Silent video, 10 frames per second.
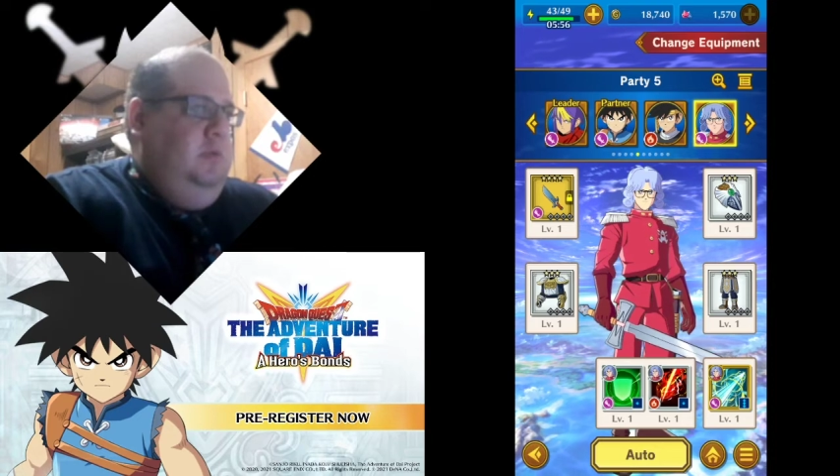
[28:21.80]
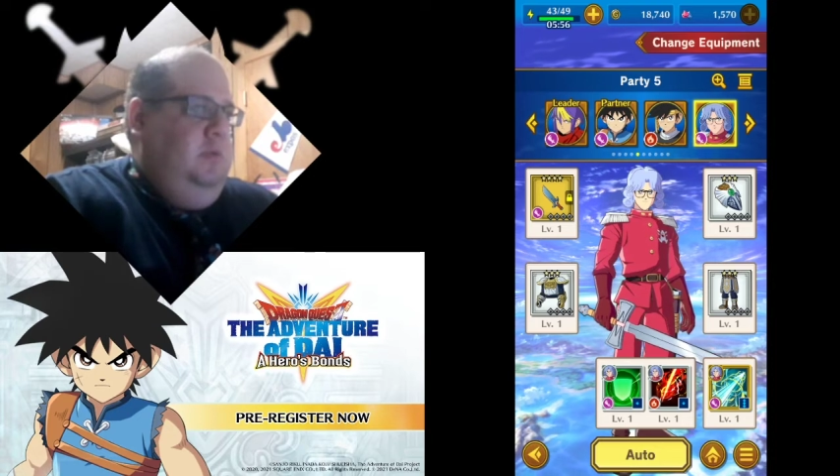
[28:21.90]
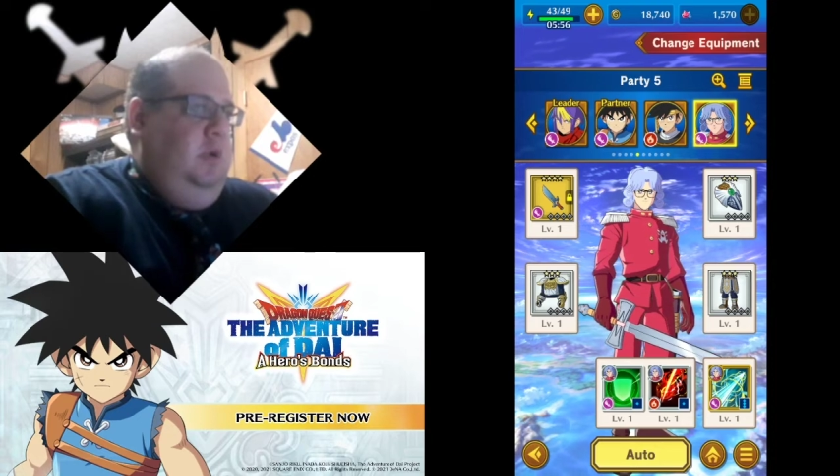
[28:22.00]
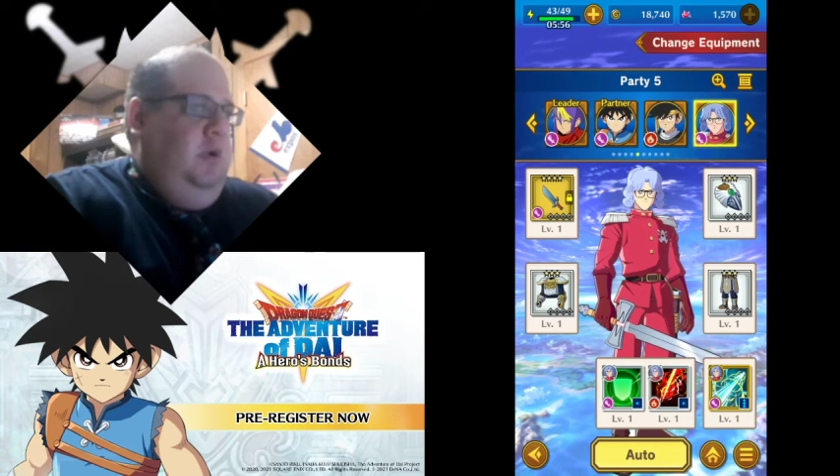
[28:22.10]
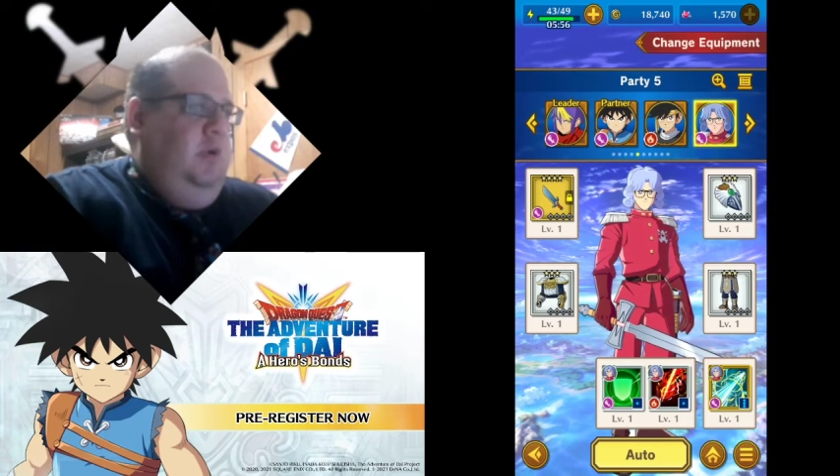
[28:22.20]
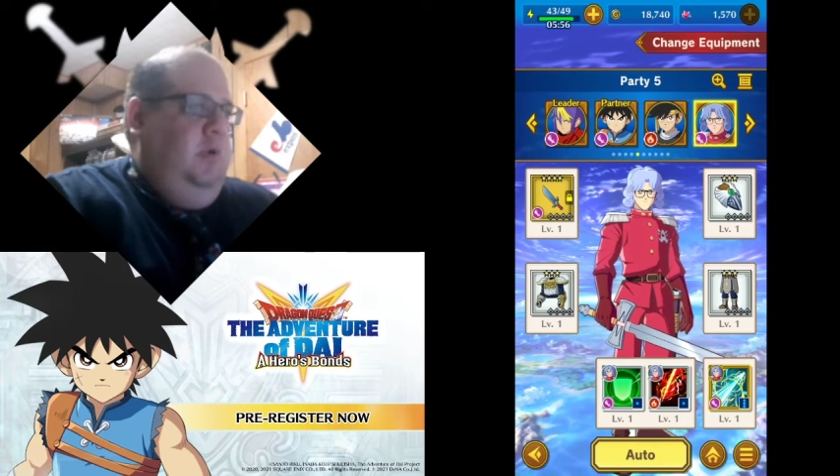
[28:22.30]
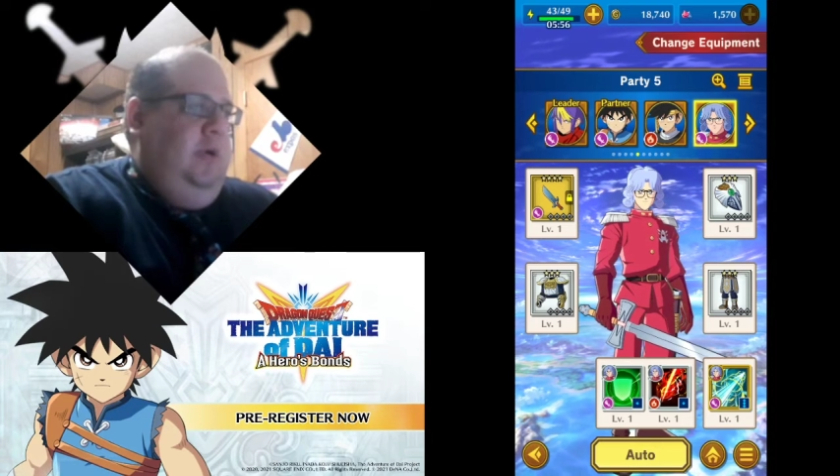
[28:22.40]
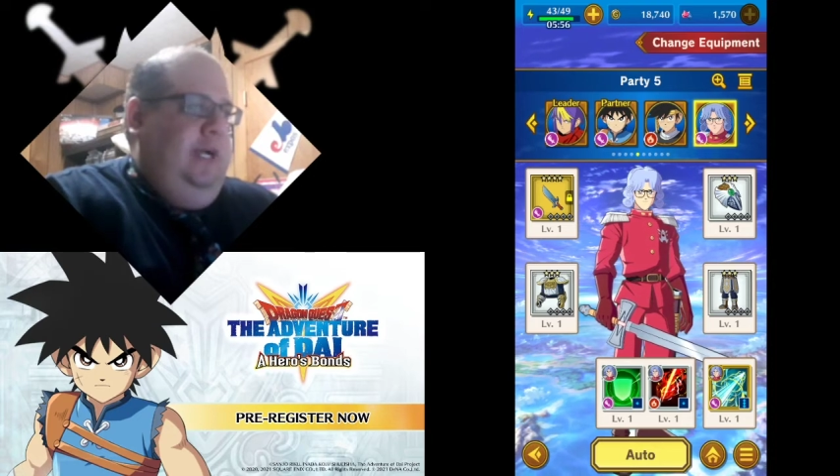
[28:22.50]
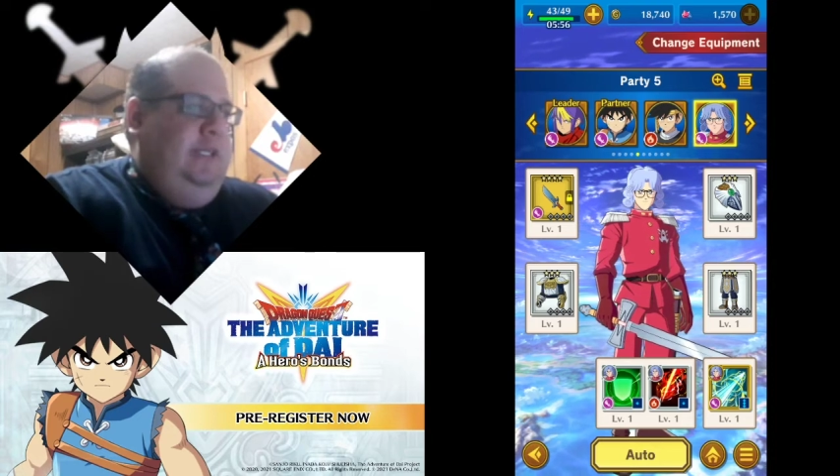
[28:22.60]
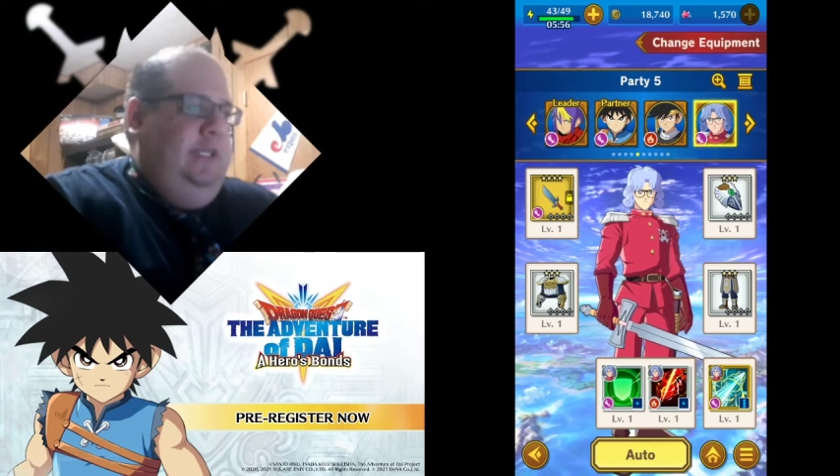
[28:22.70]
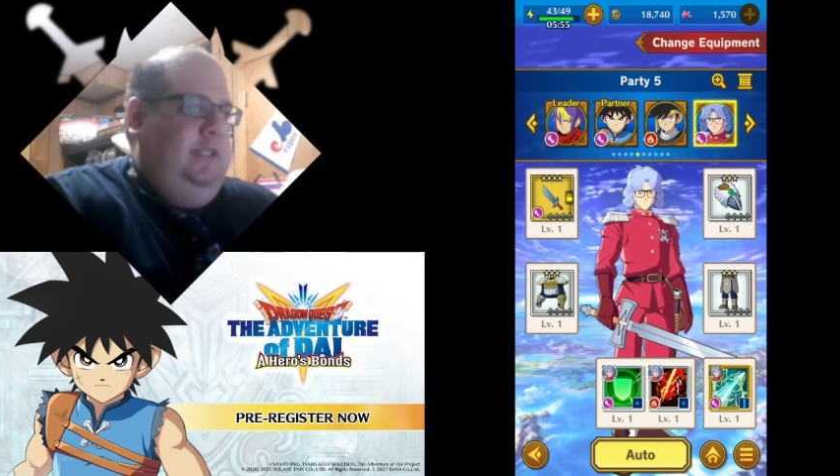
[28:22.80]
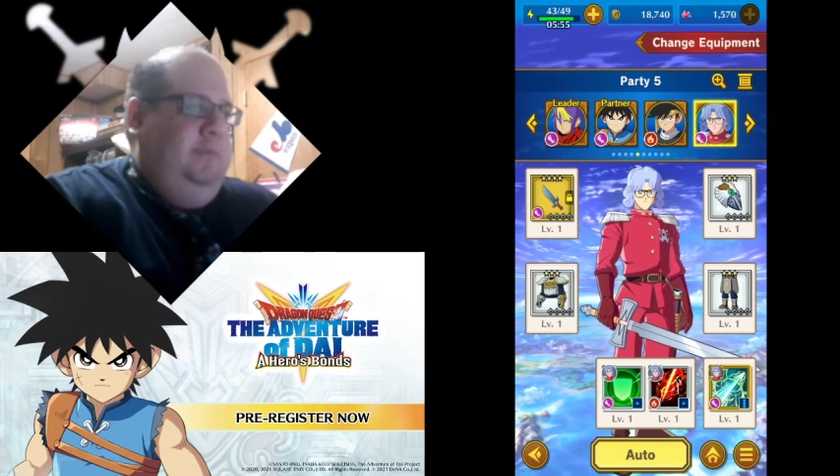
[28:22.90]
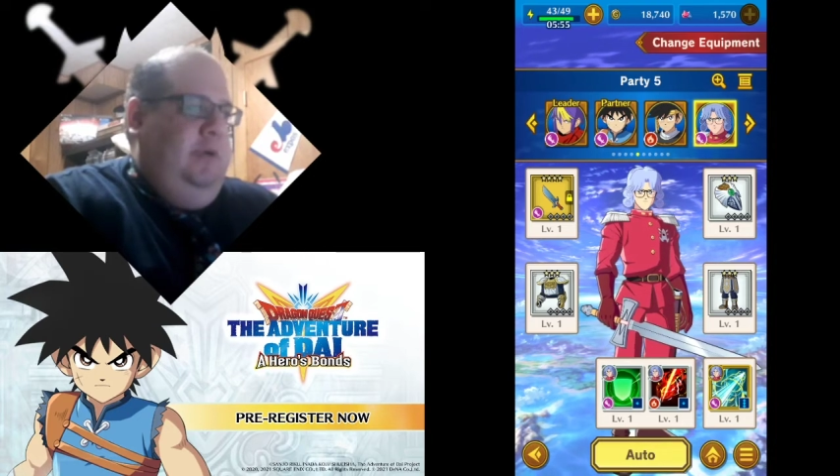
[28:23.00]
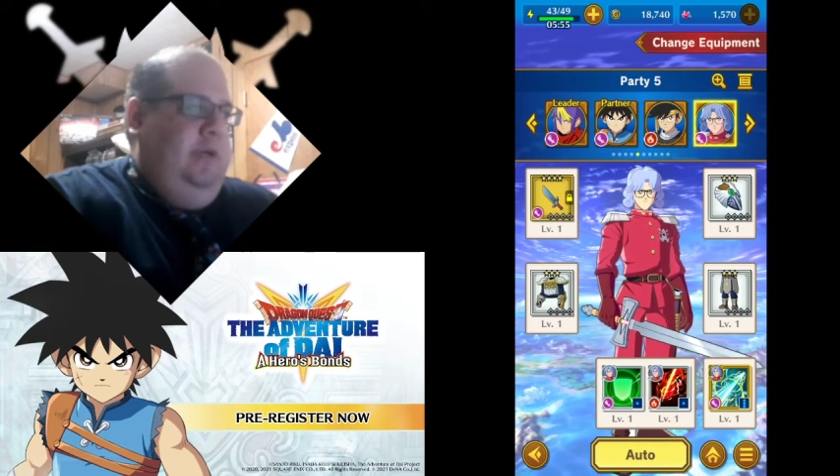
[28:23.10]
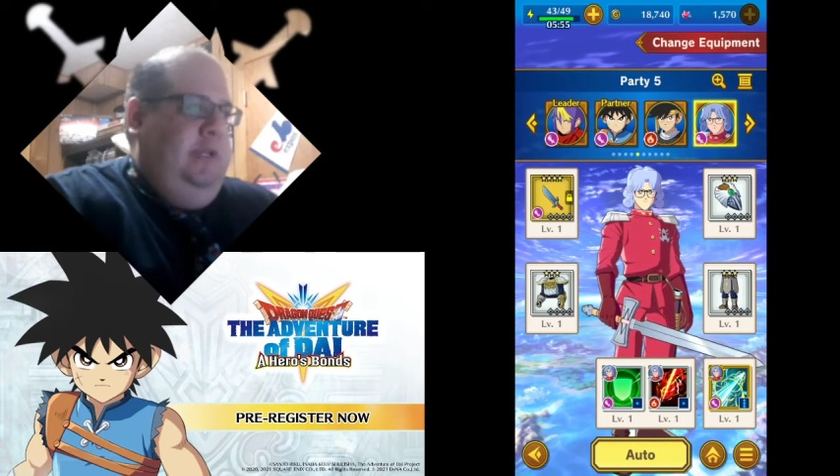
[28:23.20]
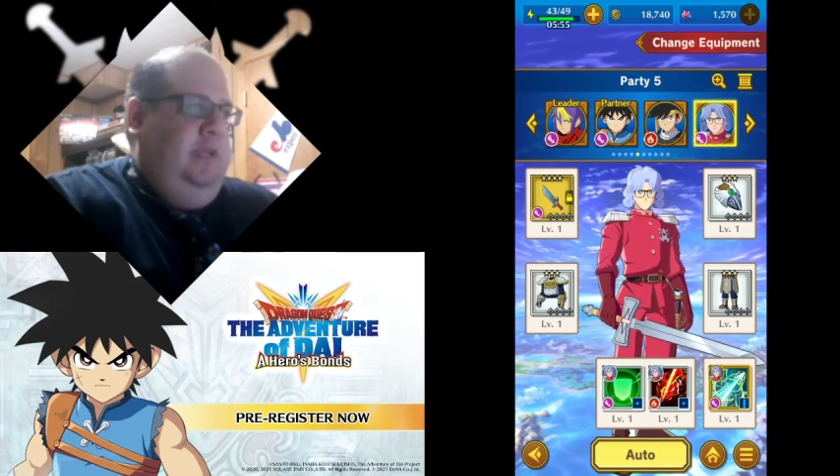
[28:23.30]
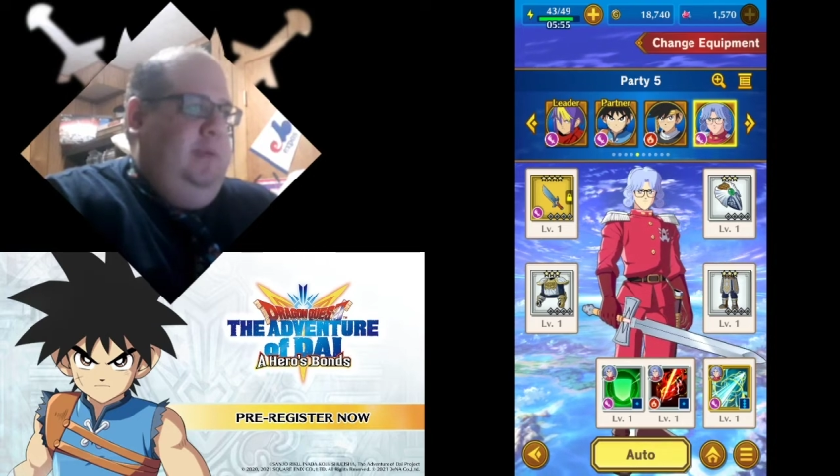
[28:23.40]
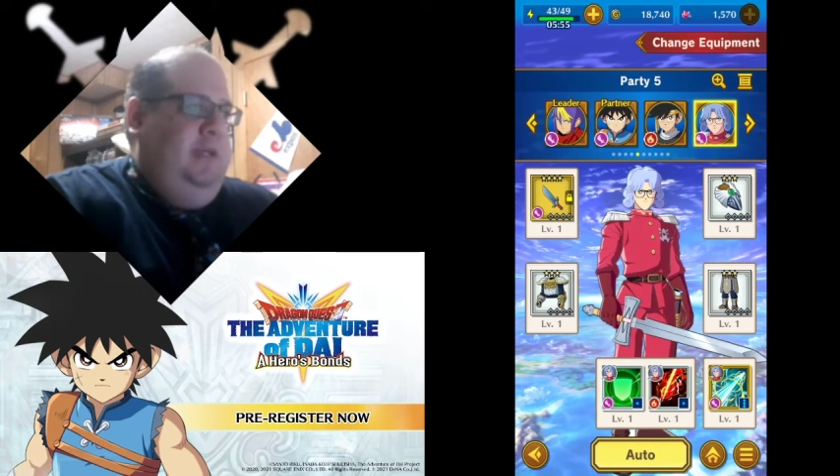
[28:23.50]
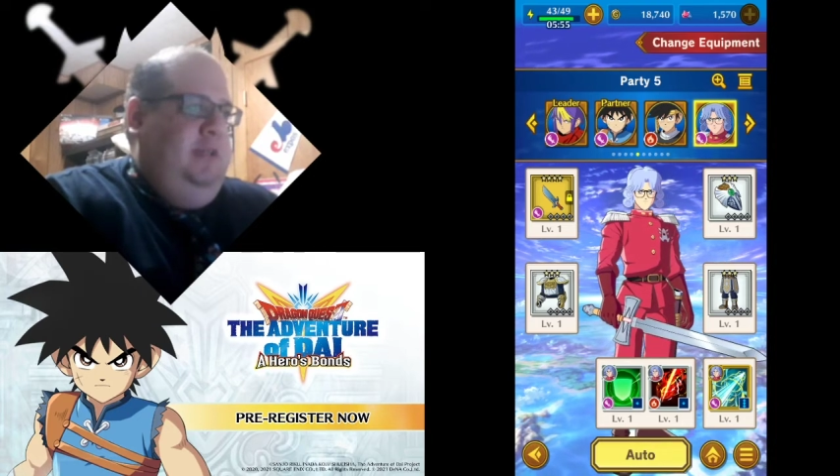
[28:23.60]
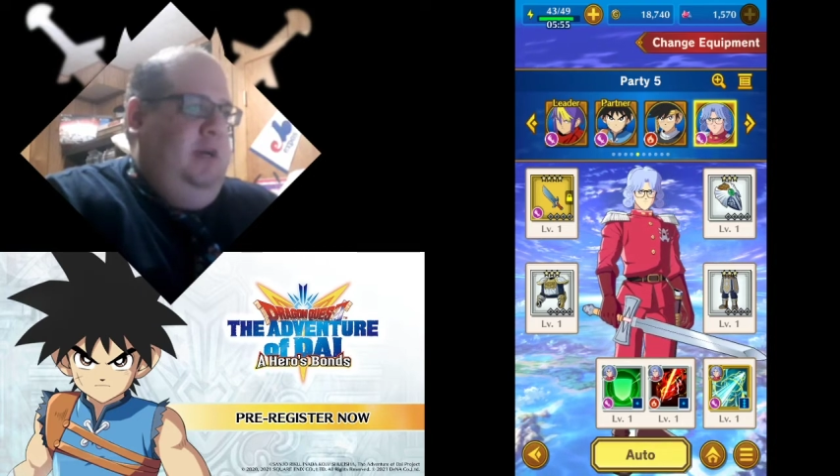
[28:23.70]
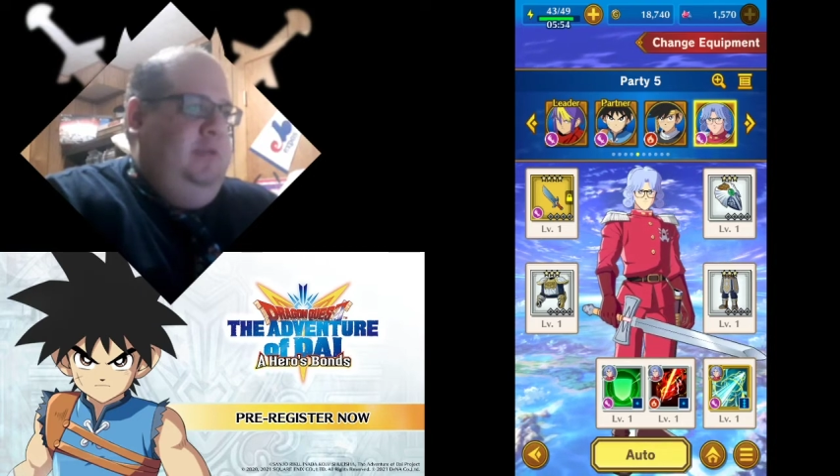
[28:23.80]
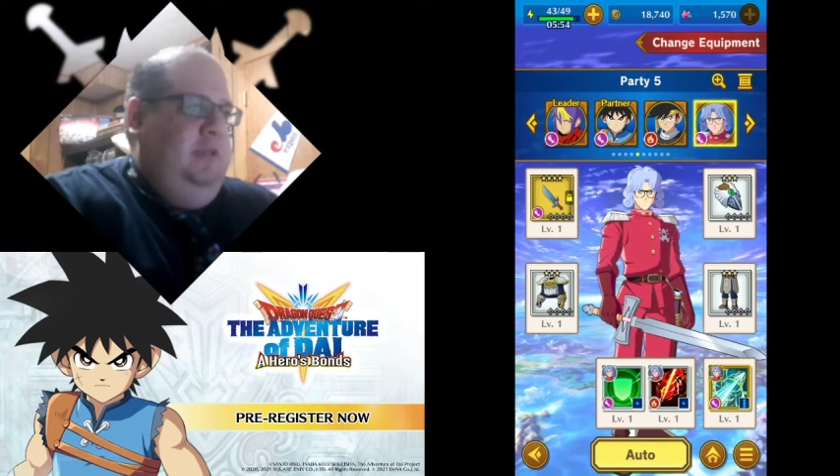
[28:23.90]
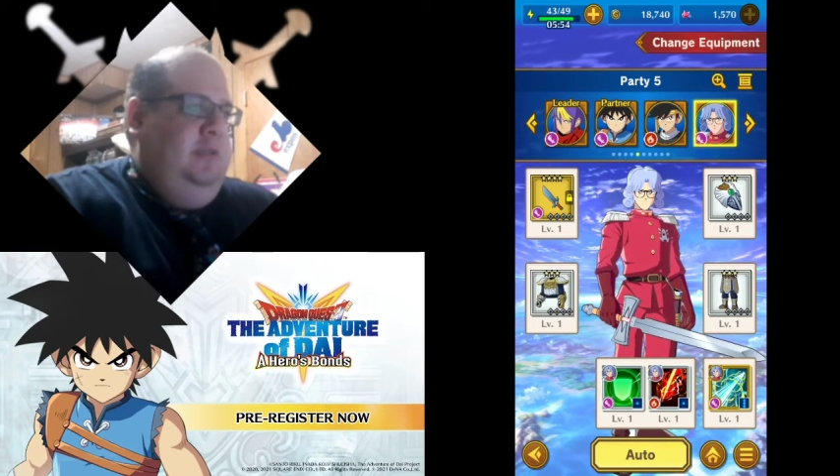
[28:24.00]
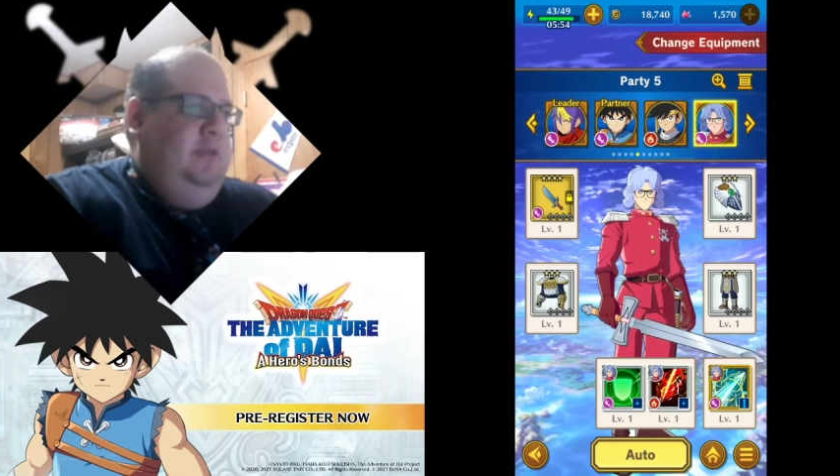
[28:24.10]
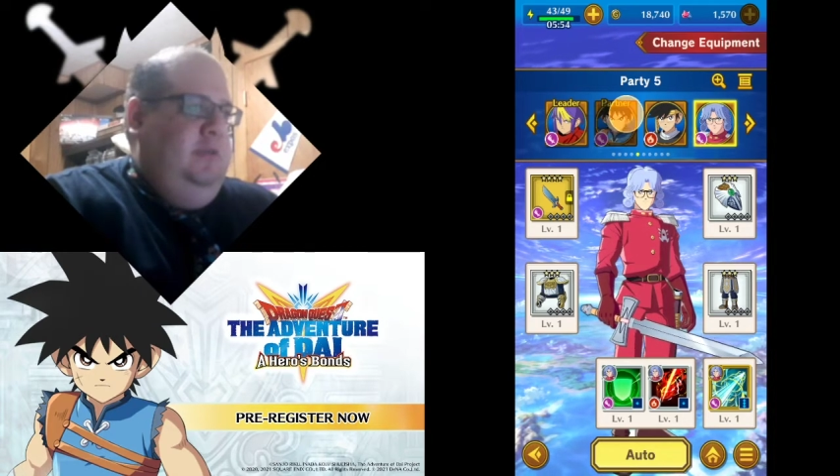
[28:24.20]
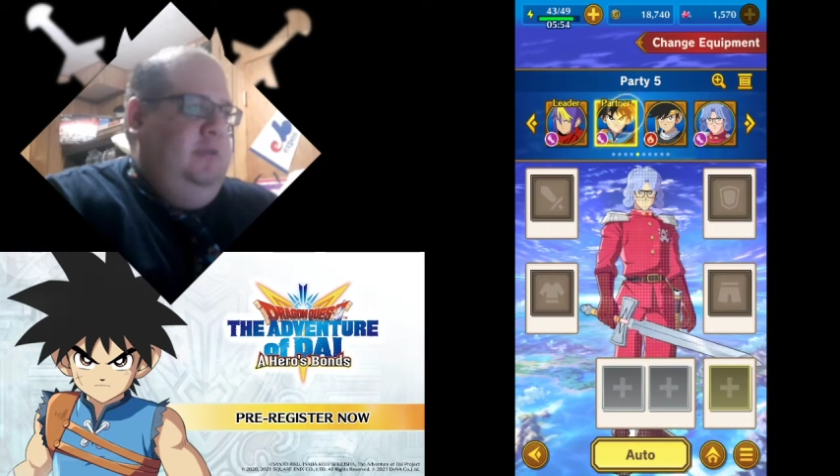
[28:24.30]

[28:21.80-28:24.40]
Oh, actually, that's probably not the best option here.